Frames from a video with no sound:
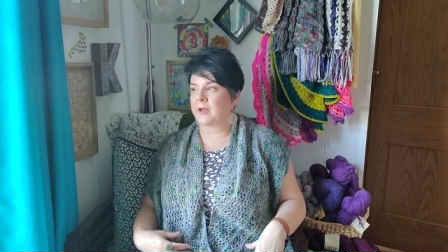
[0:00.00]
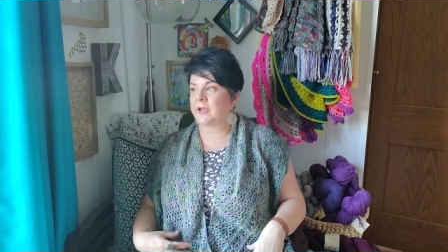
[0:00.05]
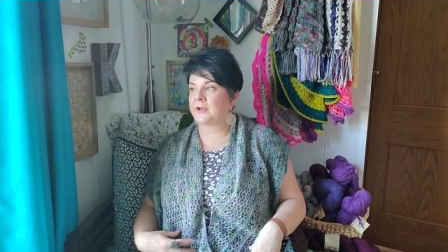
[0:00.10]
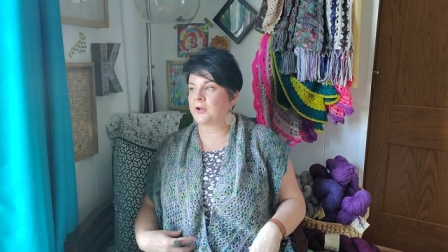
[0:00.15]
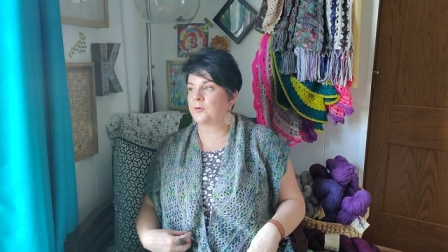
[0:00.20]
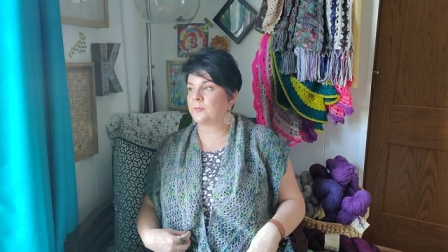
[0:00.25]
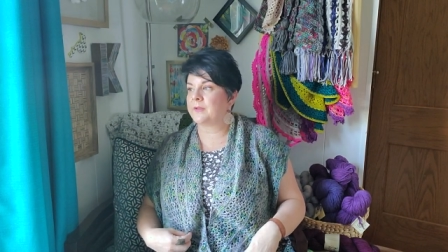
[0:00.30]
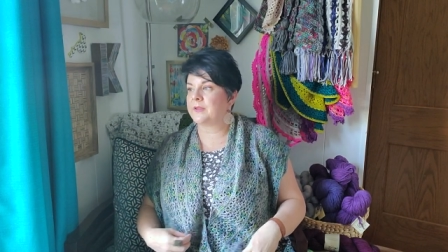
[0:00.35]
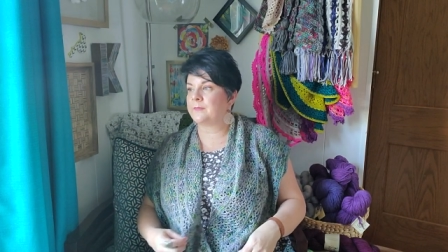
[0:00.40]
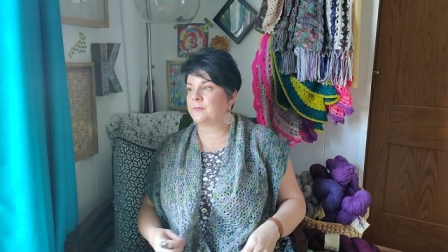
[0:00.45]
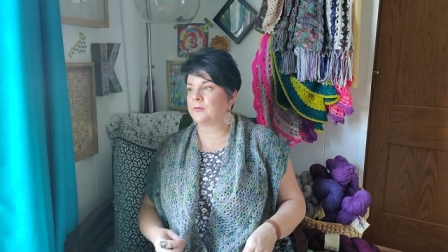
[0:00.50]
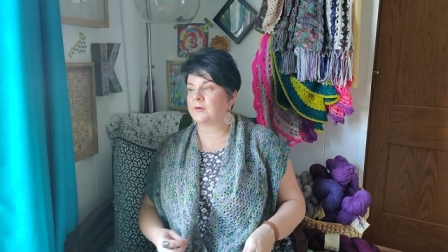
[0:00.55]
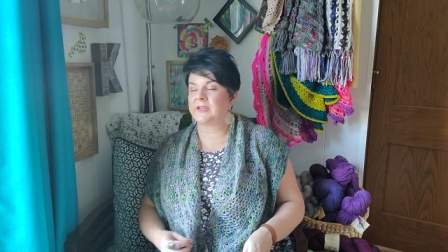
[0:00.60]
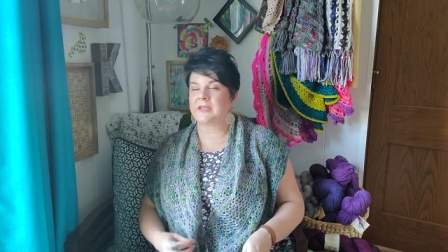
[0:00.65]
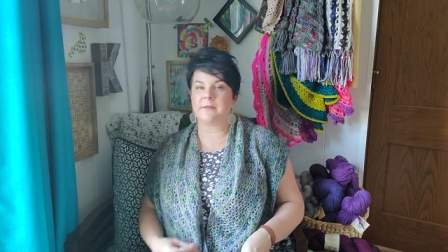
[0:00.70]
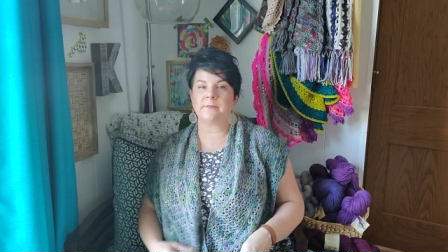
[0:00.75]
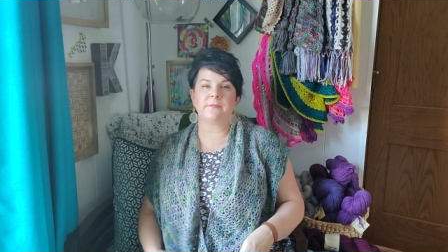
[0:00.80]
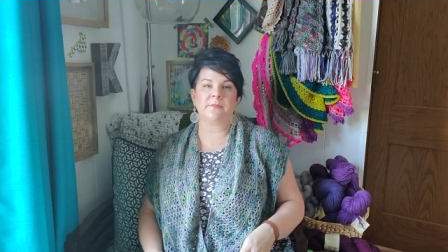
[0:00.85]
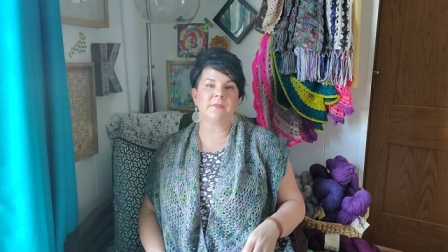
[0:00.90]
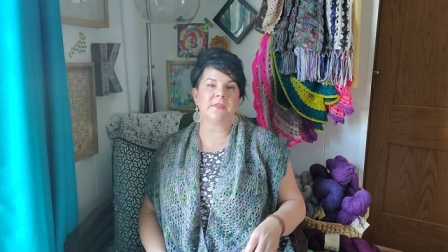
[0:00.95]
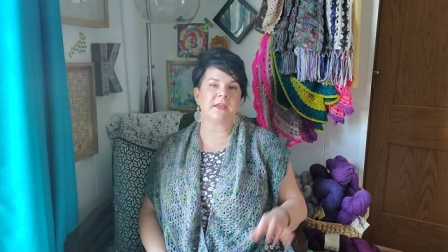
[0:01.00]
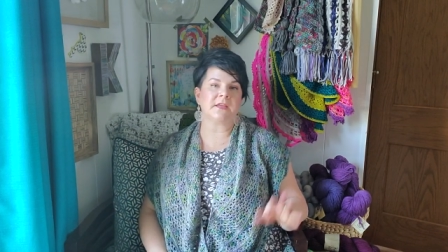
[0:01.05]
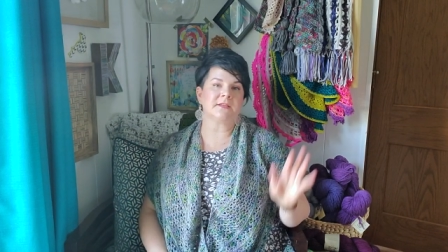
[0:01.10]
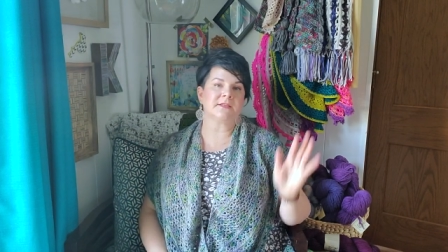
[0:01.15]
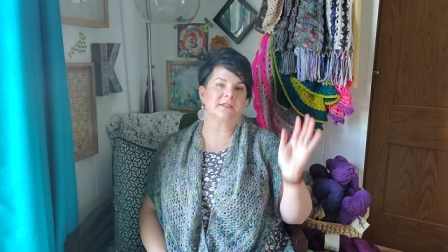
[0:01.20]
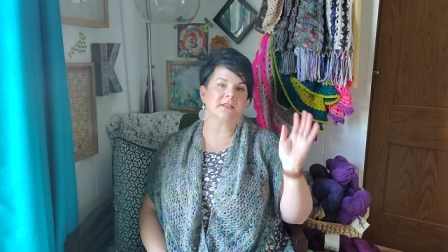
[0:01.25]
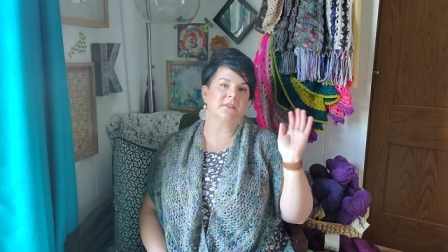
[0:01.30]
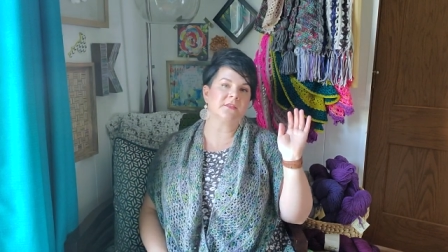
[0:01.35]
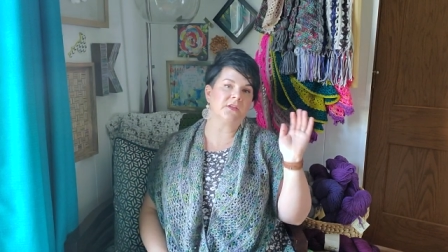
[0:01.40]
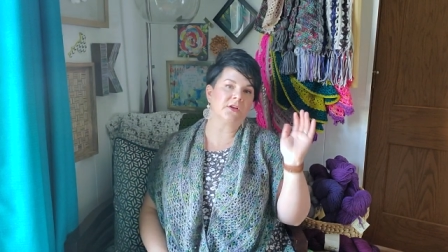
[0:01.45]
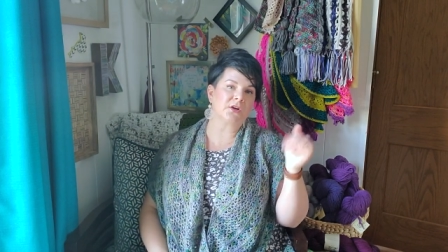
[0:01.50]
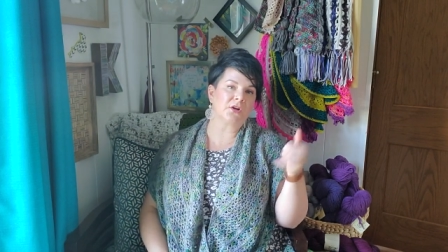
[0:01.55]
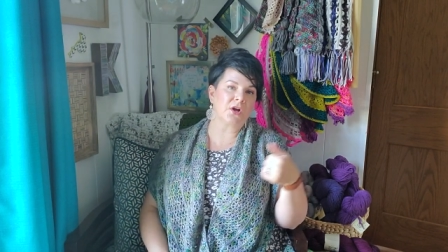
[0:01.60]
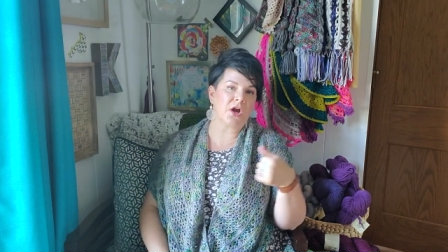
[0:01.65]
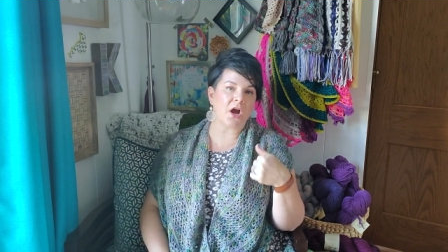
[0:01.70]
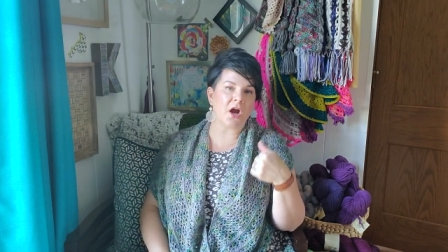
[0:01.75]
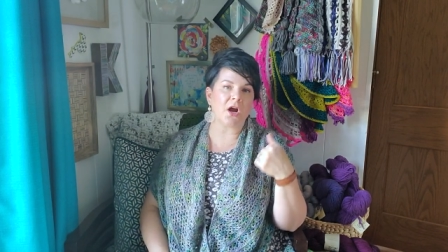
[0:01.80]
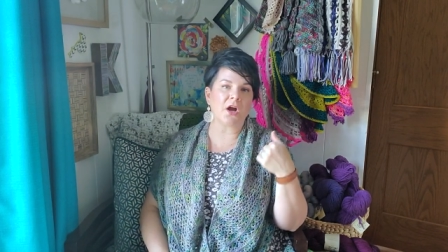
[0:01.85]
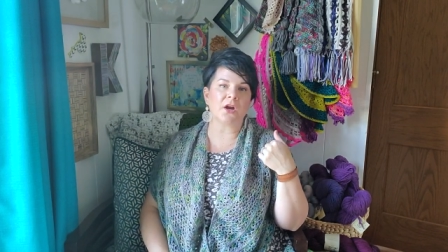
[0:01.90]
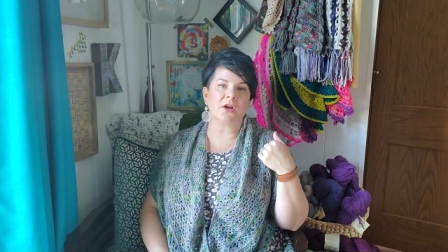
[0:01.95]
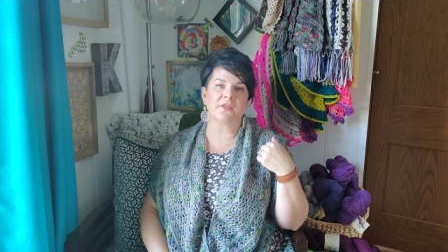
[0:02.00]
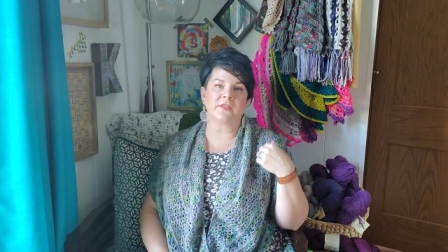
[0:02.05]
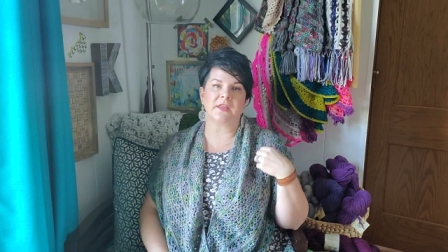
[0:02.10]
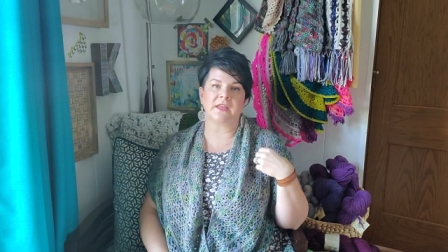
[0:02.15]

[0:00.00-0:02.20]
I know people keep things in their car,